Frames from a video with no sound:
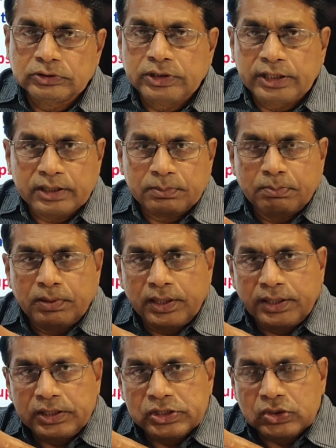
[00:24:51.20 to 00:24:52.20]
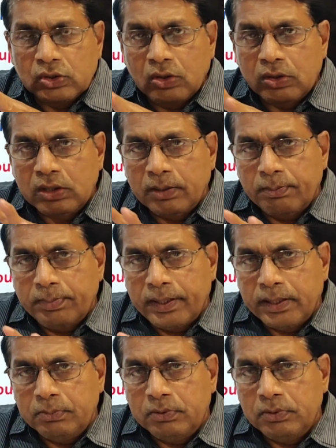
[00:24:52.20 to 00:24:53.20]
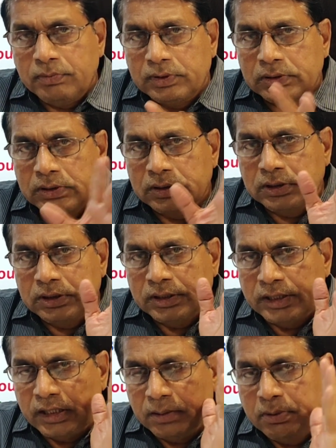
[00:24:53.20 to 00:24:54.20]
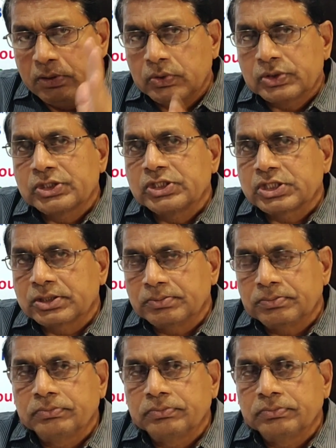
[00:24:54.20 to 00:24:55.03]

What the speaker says: Their blood is not compatible with the ABO system.